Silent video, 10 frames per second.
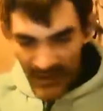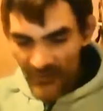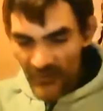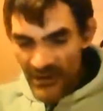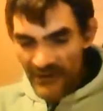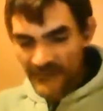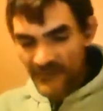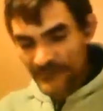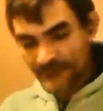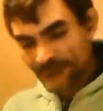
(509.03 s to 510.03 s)
anyways,
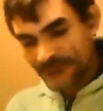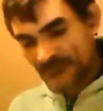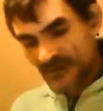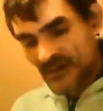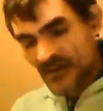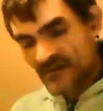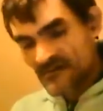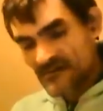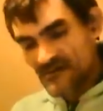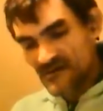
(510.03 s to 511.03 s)
I
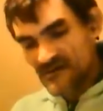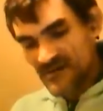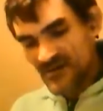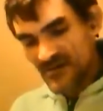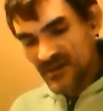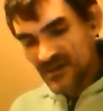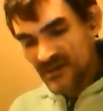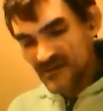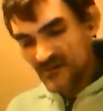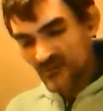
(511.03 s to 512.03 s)
usually take my
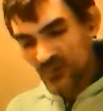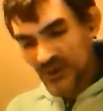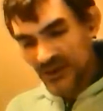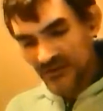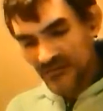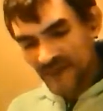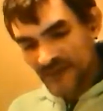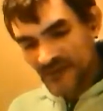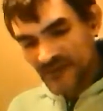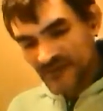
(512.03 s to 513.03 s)
medication way
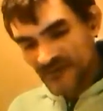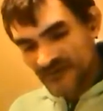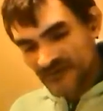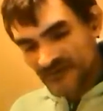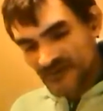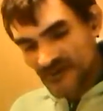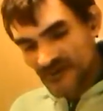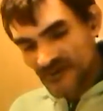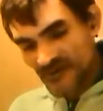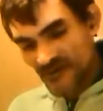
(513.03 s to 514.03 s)
before
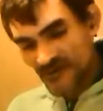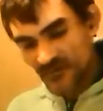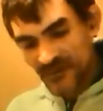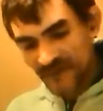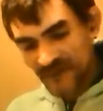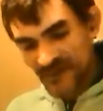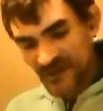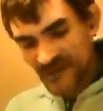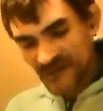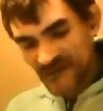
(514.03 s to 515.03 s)
I start doing my
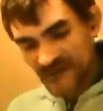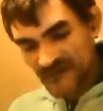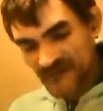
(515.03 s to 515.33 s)
vlogs.